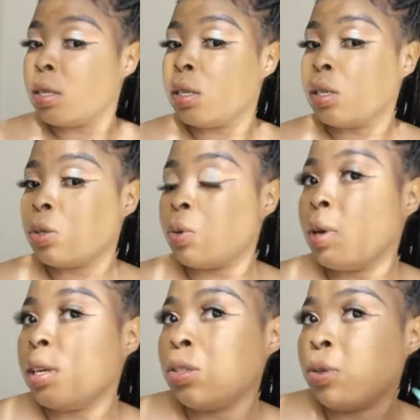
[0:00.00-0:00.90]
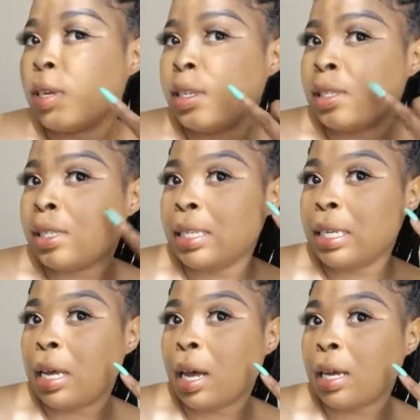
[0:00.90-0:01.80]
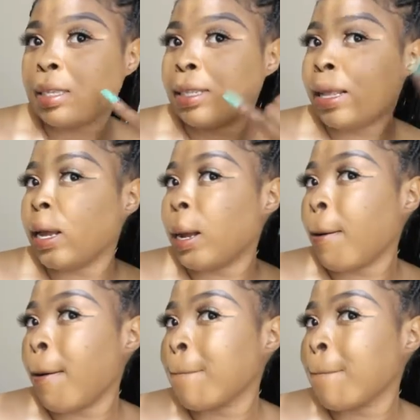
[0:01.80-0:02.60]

So as you can see guys, like